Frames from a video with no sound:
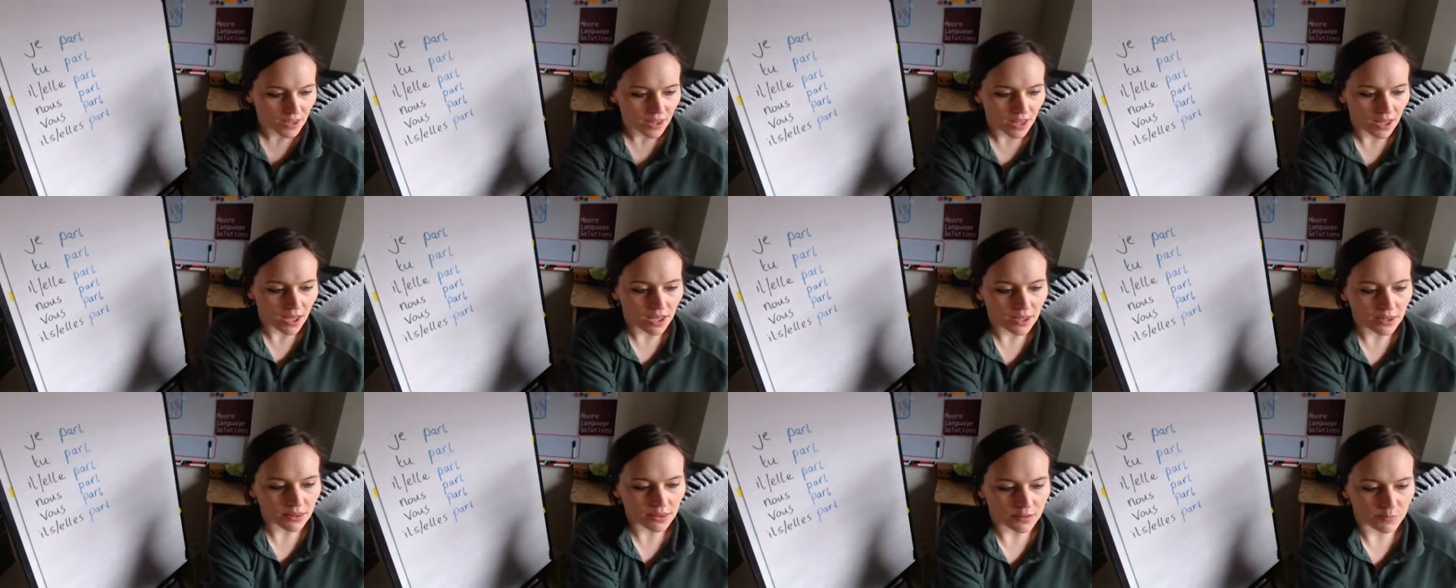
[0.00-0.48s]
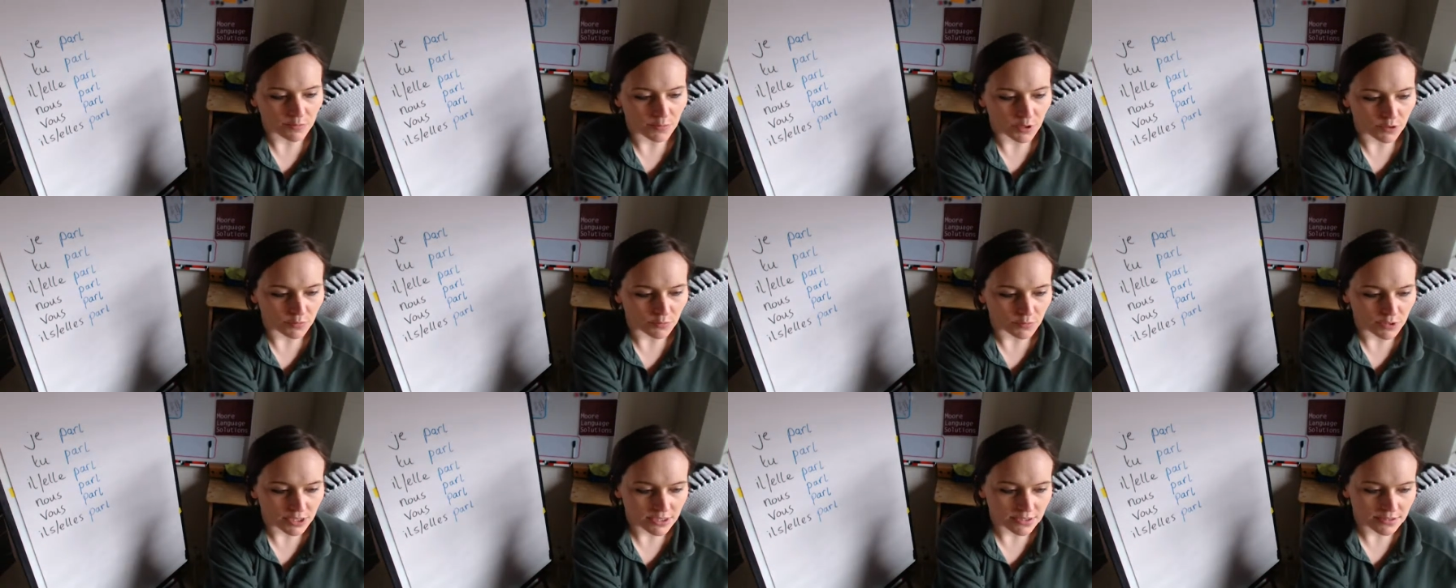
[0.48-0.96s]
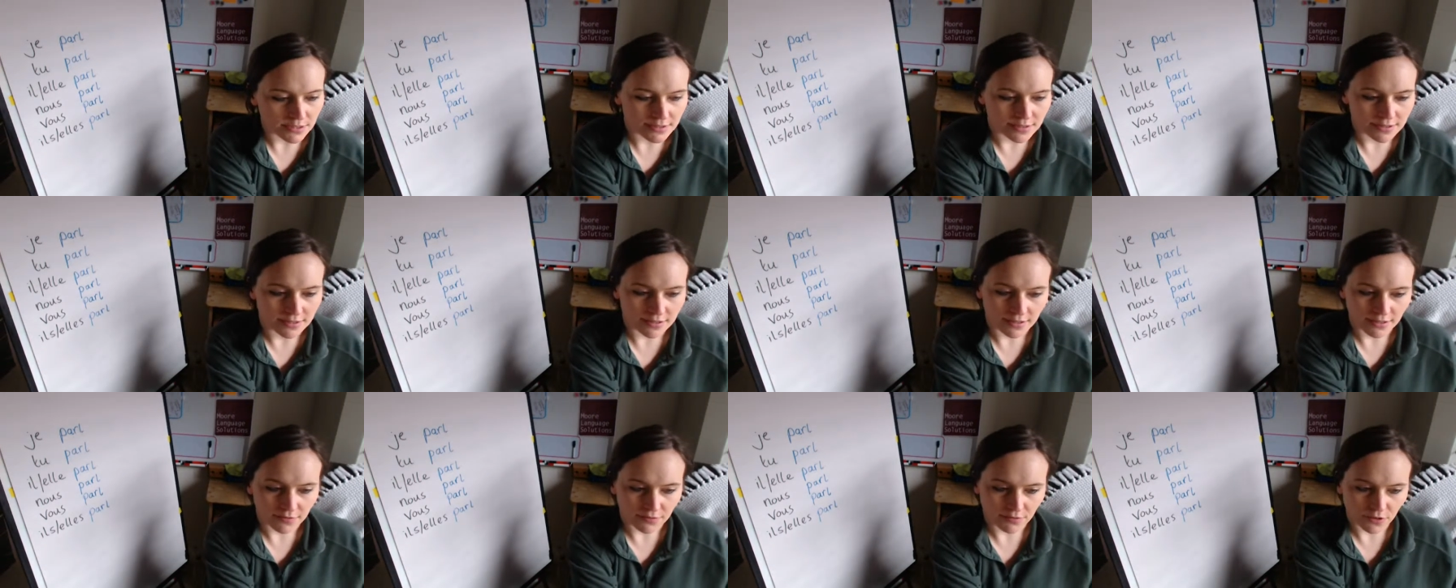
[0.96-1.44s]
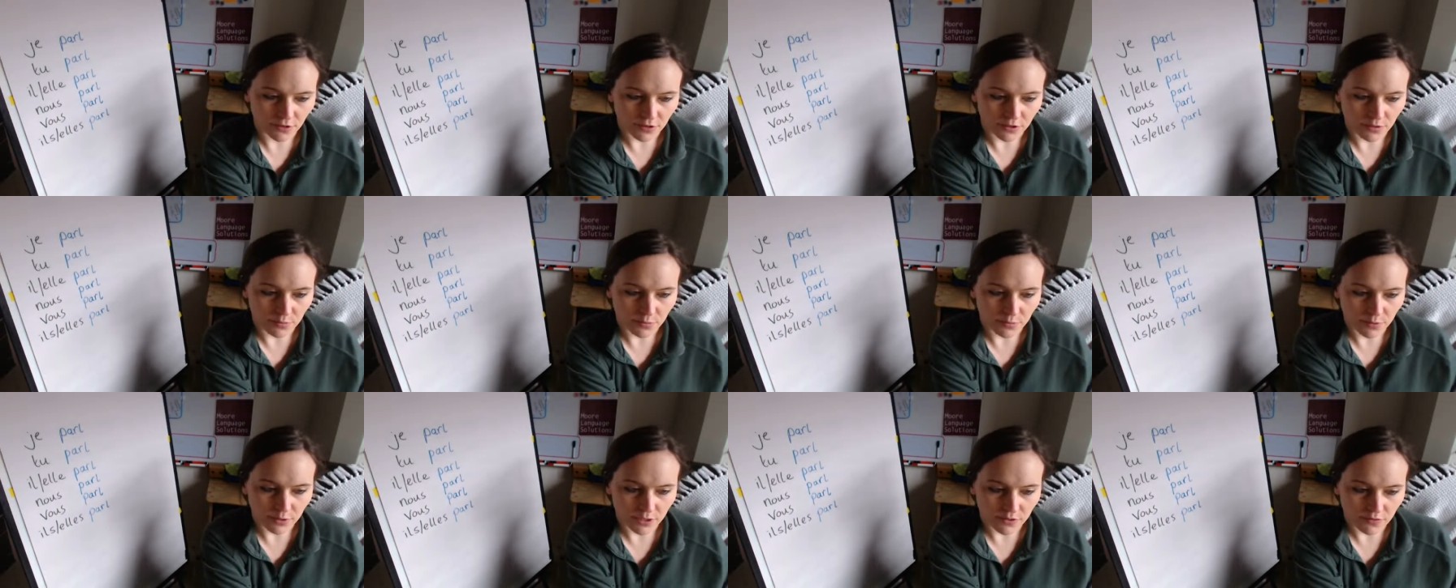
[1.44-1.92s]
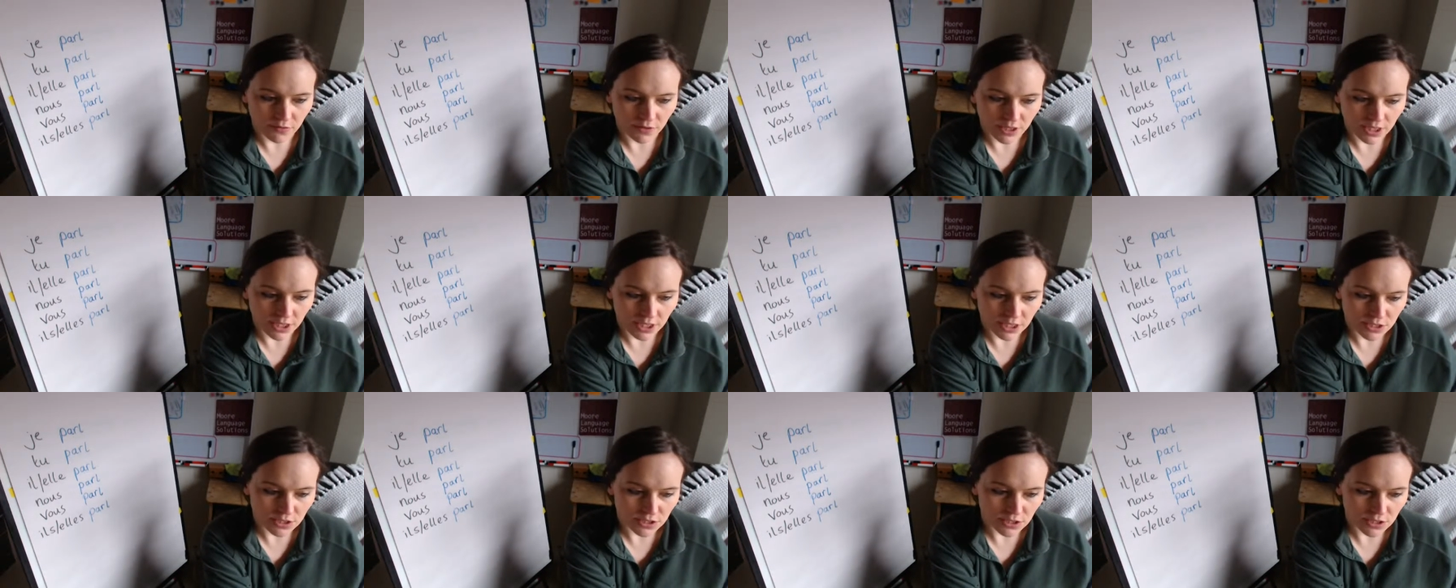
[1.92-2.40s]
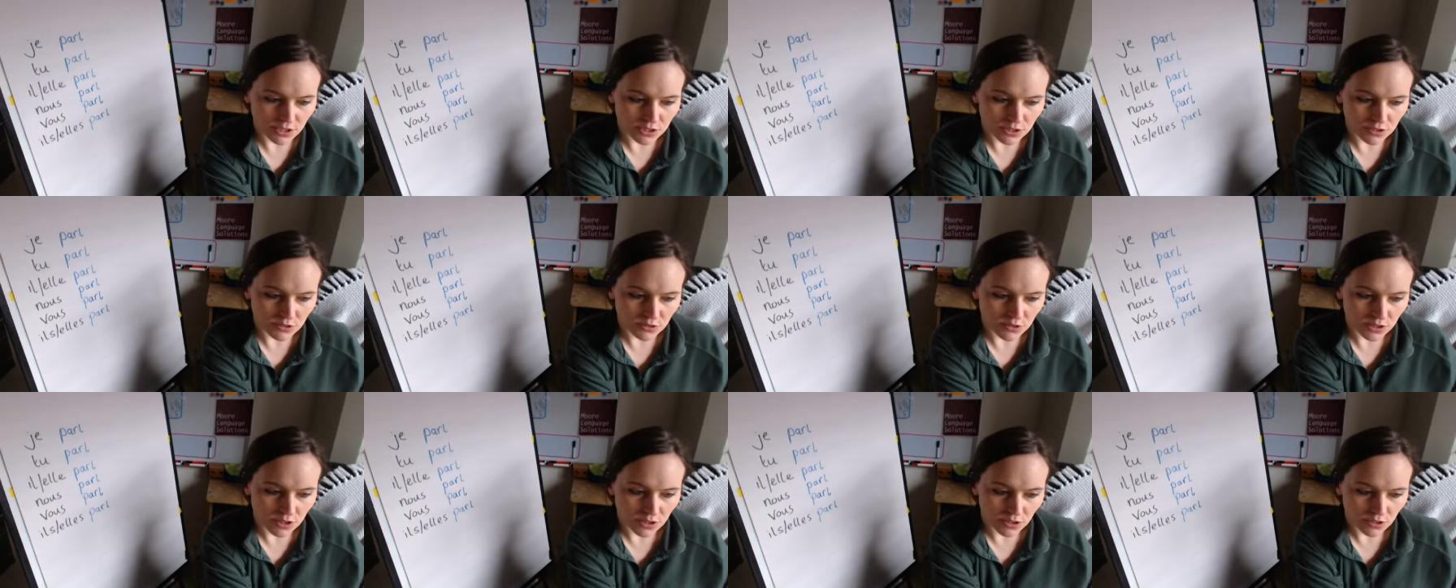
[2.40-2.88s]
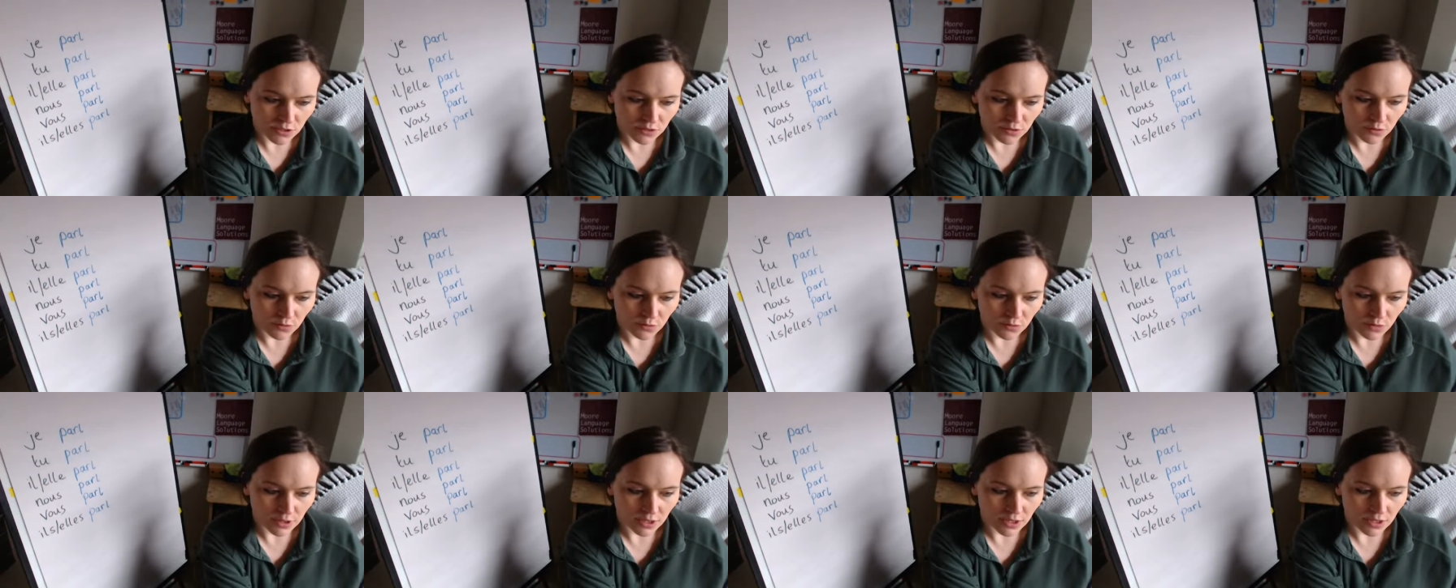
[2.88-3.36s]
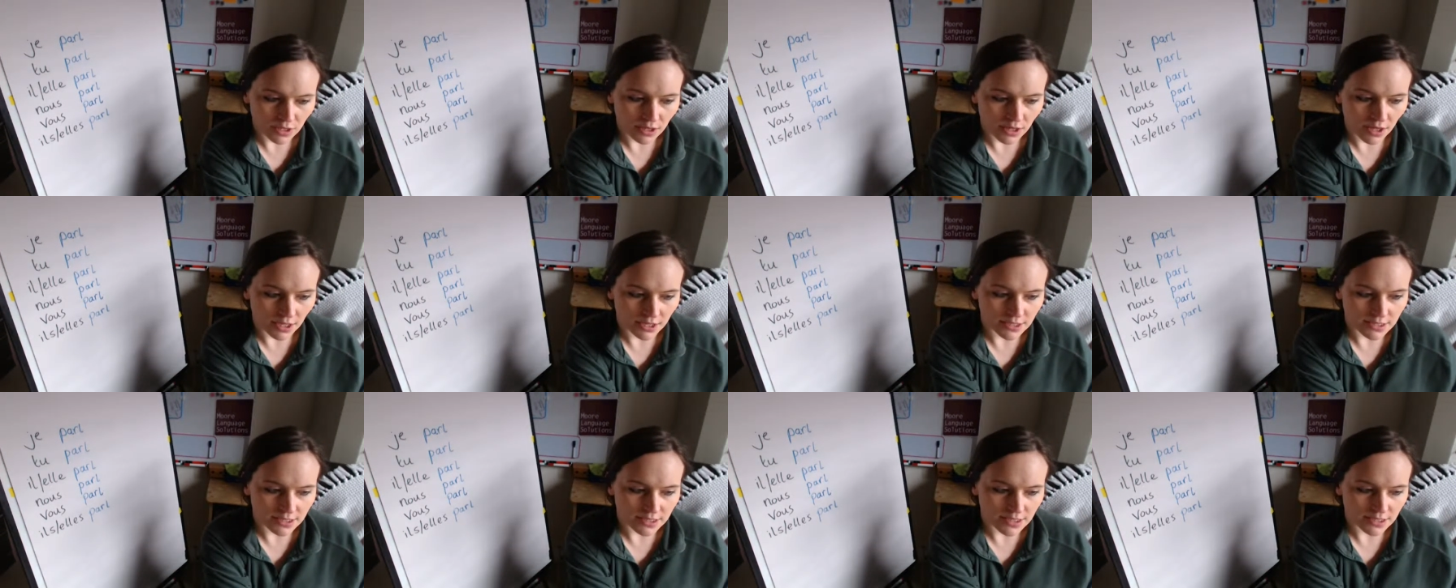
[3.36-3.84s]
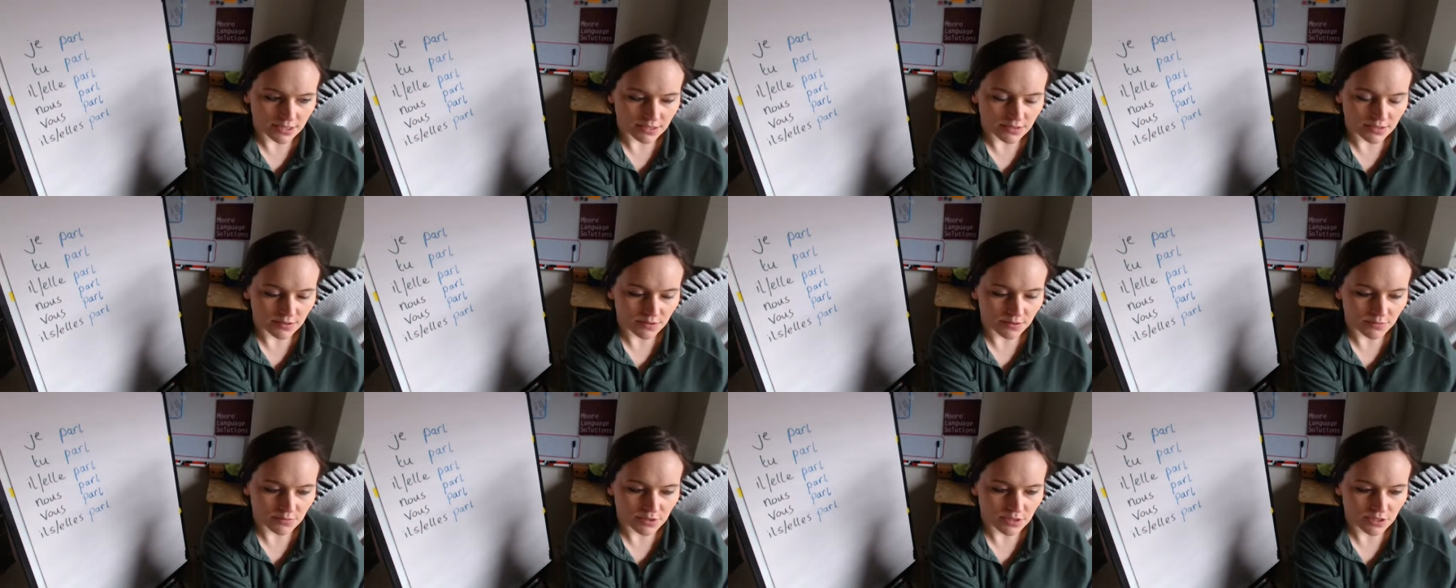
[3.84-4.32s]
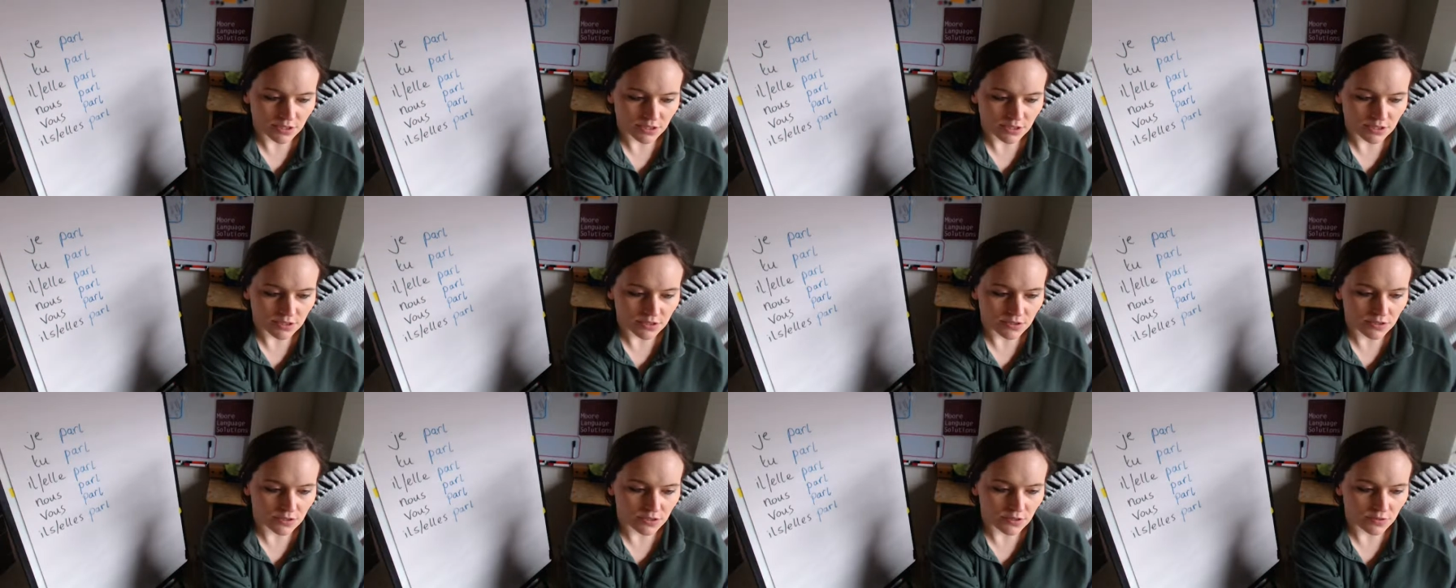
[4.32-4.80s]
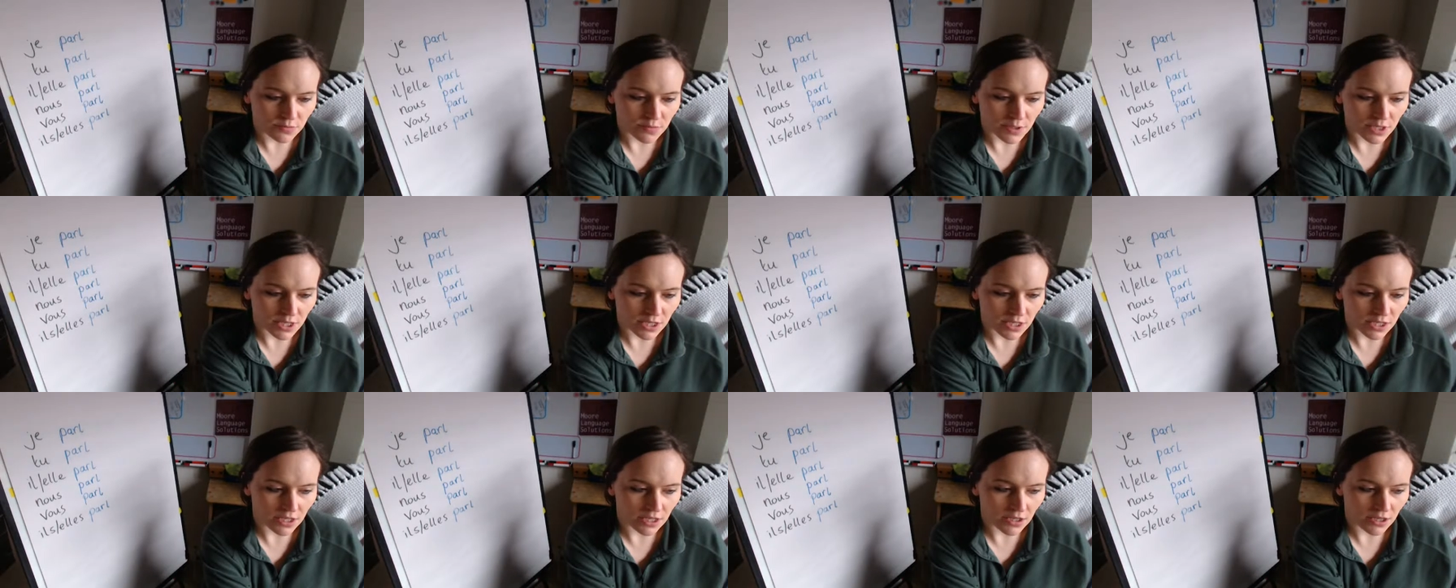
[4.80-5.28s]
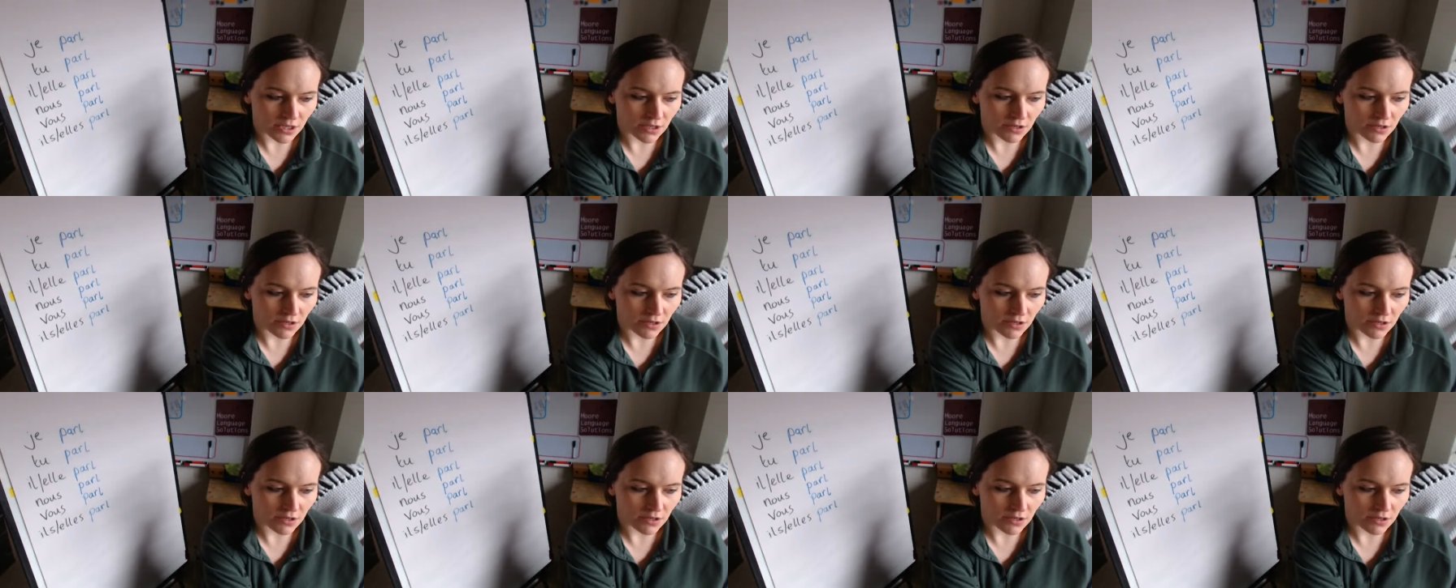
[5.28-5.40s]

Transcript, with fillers: at the moment I've got a bit of an issue with the lighting, so I'm just going to zoom in and